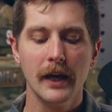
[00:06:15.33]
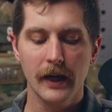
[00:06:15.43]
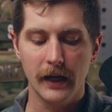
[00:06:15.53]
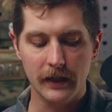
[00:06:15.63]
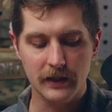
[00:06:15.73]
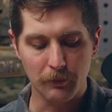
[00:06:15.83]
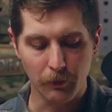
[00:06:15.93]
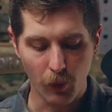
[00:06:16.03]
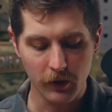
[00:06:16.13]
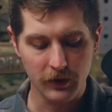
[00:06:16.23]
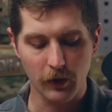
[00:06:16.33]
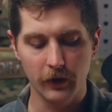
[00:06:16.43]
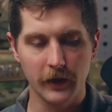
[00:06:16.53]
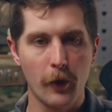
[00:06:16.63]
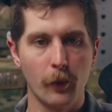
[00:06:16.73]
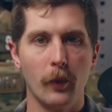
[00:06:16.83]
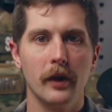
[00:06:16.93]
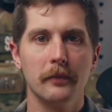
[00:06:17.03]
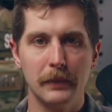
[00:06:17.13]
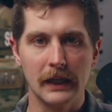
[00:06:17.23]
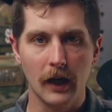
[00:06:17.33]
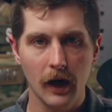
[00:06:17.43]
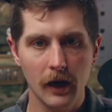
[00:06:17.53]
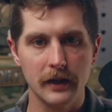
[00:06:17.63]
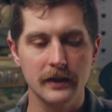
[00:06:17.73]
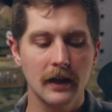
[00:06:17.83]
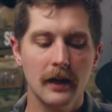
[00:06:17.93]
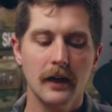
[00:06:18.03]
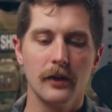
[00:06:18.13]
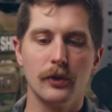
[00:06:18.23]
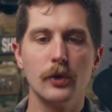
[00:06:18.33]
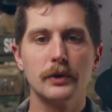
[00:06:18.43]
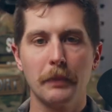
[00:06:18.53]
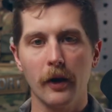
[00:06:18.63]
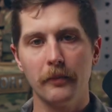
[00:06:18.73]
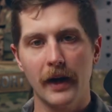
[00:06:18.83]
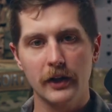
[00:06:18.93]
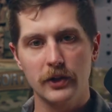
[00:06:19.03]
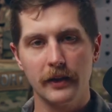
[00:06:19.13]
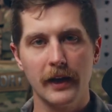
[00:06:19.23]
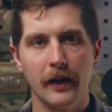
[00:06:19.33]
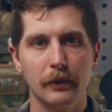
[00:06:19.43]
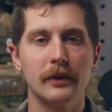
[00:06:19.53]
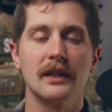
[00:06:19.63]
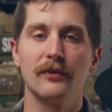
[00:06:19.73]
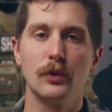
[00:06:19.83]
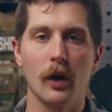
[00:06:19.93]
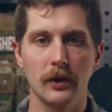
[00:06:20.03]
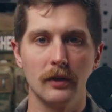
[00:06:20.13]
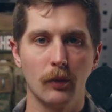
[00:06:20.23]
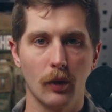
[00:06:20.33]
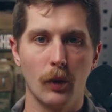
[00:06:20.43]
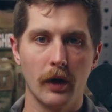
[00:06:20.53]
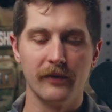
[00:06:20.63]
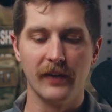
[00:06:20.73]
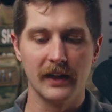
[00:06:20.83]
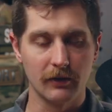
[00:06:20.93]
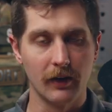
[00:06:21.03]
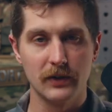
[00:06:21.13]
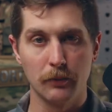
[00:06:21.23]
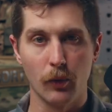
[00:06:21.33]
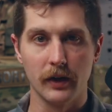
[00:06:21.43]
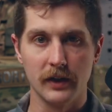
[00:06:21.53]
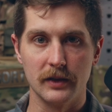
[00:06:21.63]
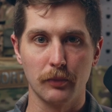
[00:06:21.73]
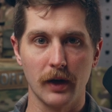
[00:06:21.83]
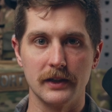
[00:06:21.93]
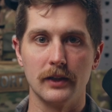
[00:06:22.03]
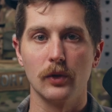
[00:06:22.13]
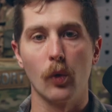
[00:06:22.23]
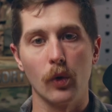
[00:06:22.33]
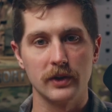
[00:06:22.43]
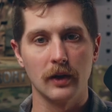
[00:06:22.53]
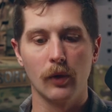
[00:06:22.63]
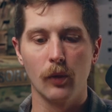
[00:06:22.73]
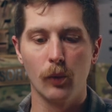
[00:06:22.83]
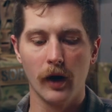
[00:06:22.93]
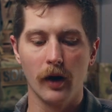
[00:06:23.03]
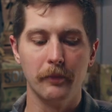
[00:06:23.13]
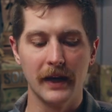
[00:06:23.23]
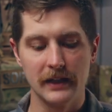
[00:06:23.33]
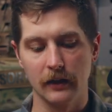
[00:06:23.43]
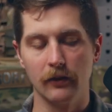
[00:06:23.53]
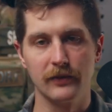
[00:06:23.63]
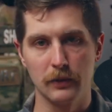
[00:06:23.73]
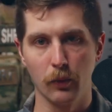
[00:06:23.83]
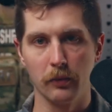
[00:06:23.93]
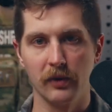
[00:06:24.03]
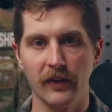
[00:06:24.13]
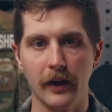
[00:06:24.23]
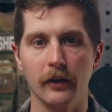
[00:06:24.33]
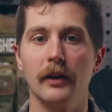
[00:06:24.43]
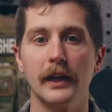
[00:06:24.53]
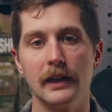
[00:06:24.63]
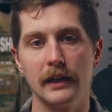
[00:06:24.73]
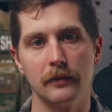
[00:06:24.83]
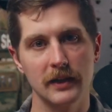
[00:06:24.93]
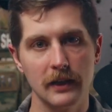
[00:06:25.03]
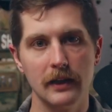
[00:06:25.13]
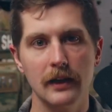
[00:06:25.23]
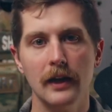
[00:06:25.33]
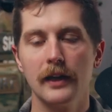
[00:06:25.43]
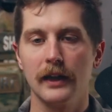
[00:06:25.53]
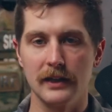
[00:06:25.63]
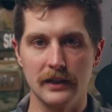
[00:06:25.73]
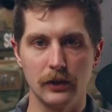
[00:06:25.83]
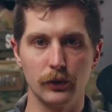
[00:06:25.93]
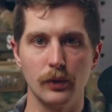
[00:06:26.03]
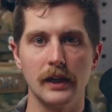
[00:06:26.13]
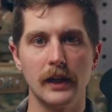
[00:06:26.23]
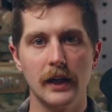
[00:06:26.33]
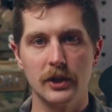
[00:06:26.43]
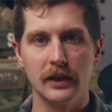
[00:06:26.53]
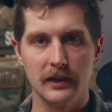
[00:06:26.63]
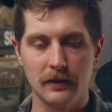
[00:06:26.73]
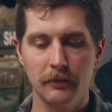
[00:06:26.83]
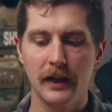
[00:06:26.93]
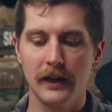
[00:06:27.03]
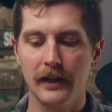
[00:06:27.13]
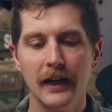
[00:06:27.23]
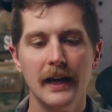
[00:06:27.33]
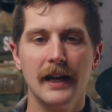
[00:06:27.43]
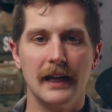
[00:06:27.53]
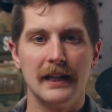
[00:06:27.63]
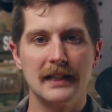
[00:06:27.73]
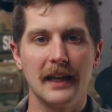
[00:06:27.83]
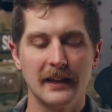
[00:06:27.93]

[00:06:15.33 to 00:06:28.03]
it is important to call 911 because those paramedics on the ambulance, if you are somewhere where advanced life support is present or somewhere where a basic life support provider like an EMT can still do an EKG and submit it, is that they